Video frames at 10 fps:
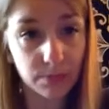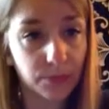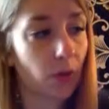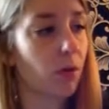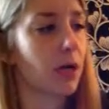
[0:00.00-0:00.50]

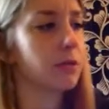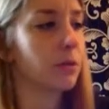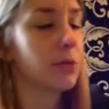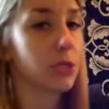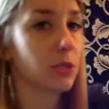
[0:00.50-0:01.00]
Okay, so I'm
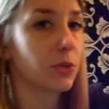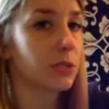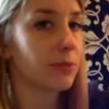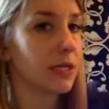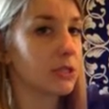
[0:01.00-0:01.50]
going to twist
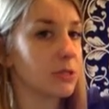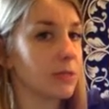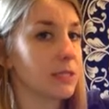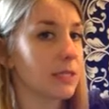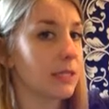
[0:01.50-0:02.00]
my instrument
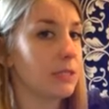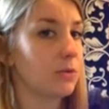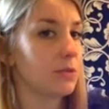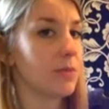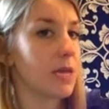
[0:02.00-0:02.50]
slightly
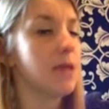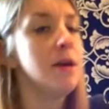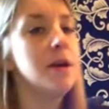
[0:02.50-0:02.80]
towards me,